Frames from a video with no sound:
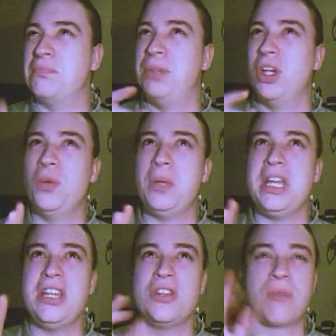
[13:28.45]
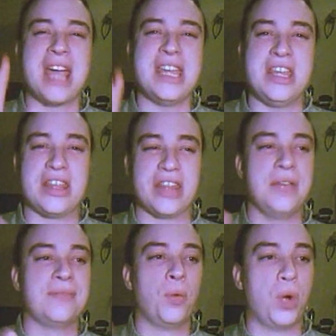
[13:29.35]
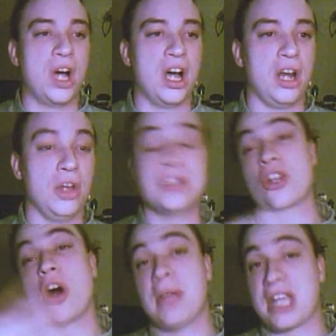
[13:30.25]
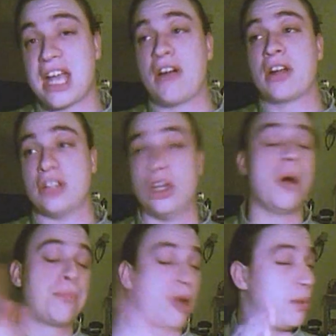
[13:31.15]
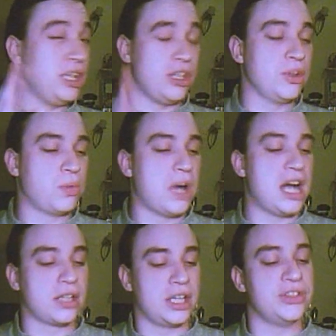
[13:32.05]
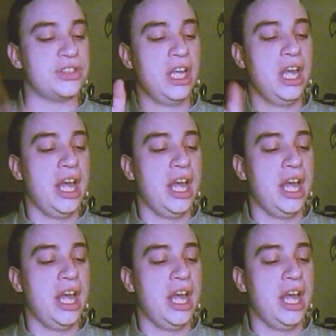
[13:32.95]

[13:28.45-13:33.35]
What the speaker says: bluey grey thing for Whirl, who is a comic character who I'll probably do as well, because